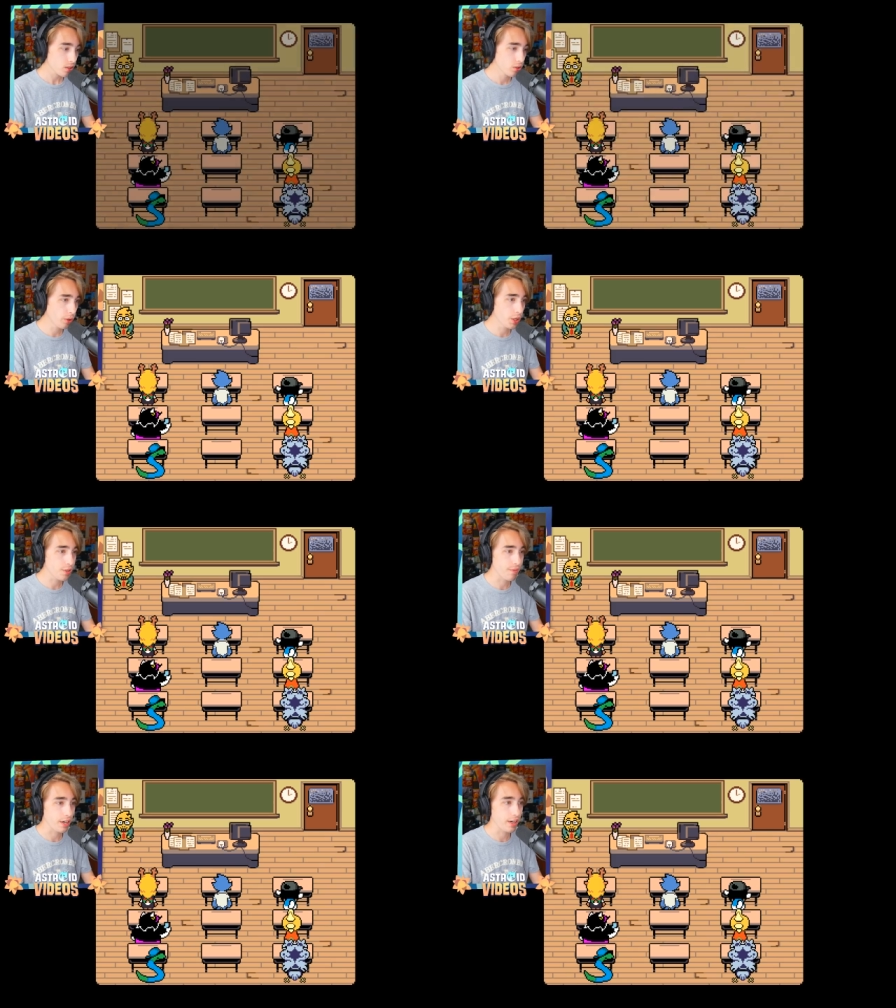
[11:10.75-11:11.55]
Toriel's
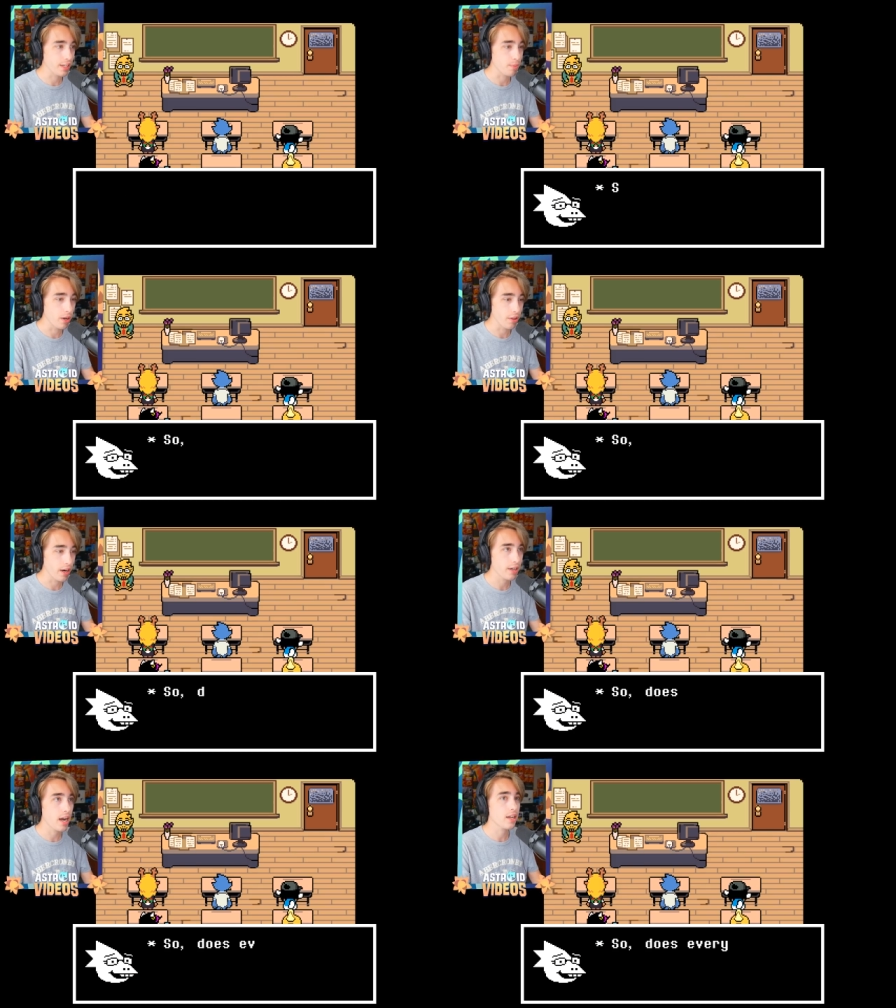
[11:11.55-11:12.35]
a very nice mother.
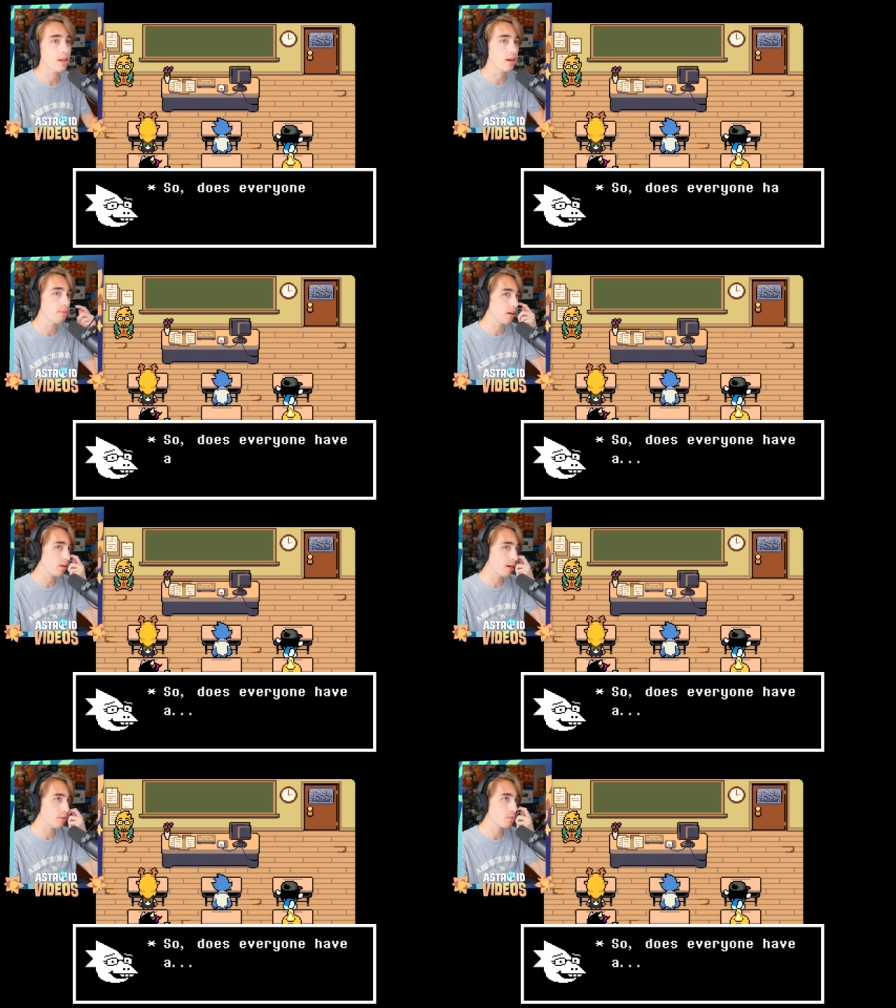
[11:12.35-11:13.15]
I, I care about
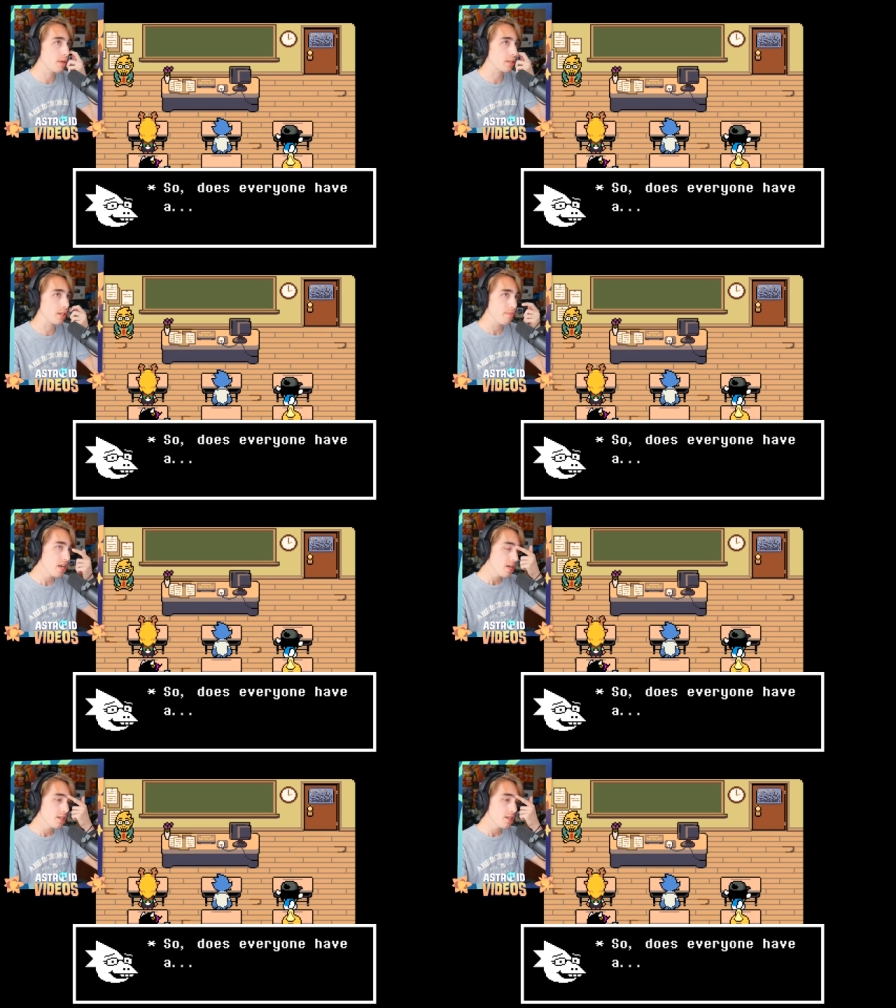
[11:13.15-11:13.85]
her. I respect it.